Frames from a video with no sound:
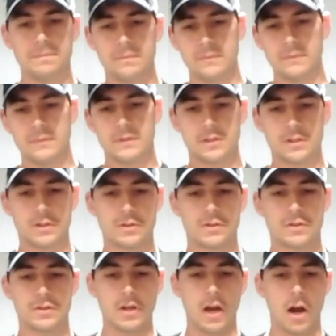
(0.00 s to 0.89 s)

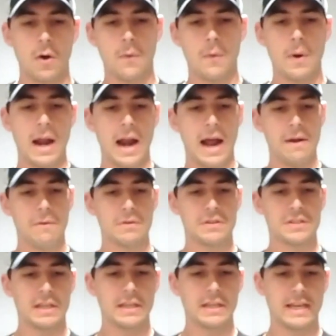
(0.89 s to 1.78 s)
so when I
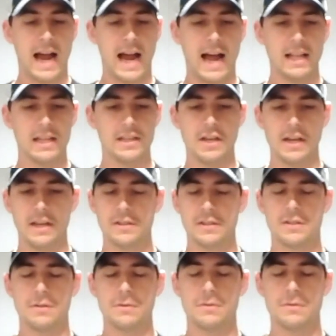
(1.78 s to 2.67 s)
was in college, I
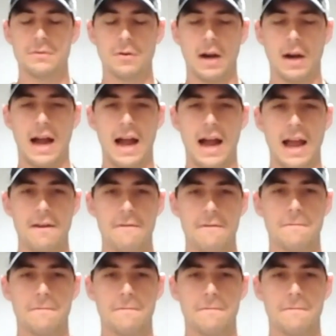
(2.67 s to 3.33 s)
used to drive